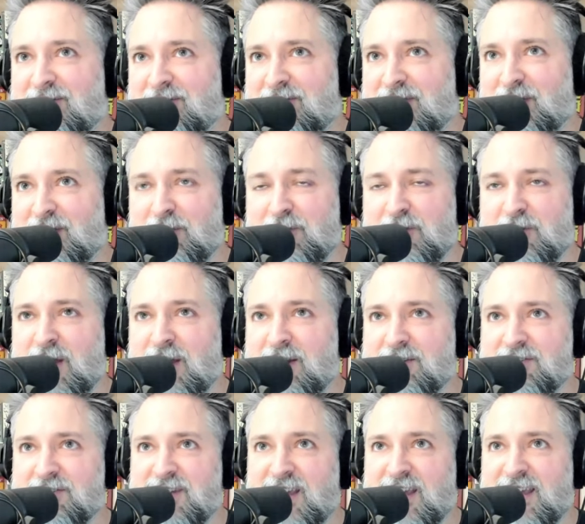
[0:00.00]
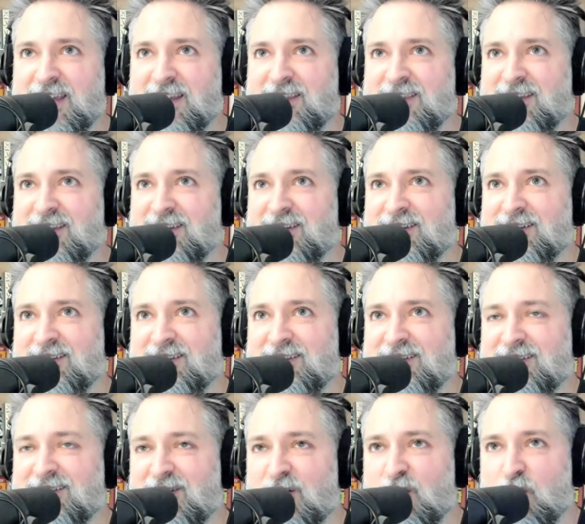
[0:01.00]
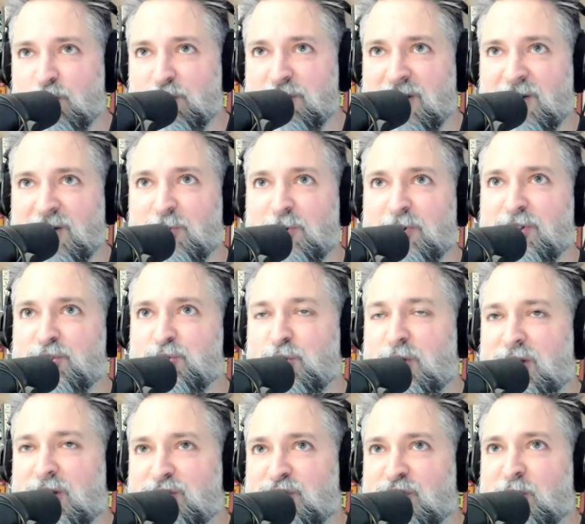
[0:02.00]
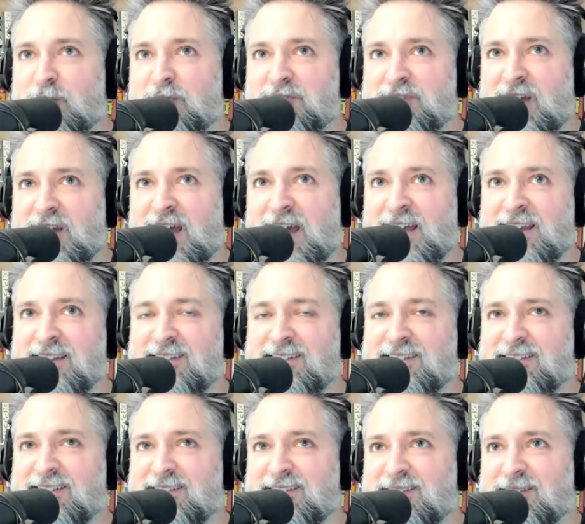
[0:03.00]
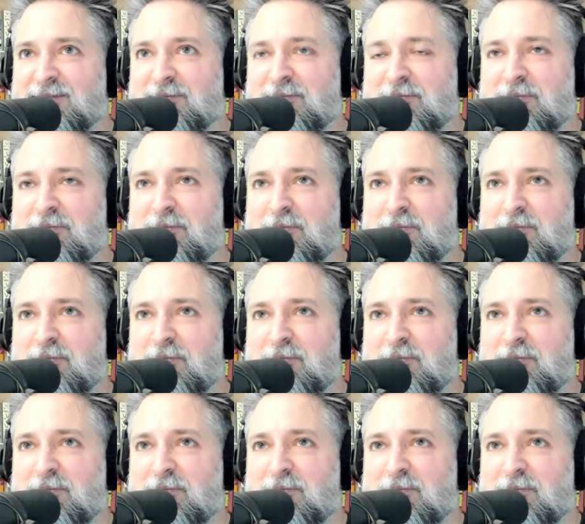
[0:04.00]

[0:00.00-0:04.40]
you know, you had to stay at the hotel where the trade show was at to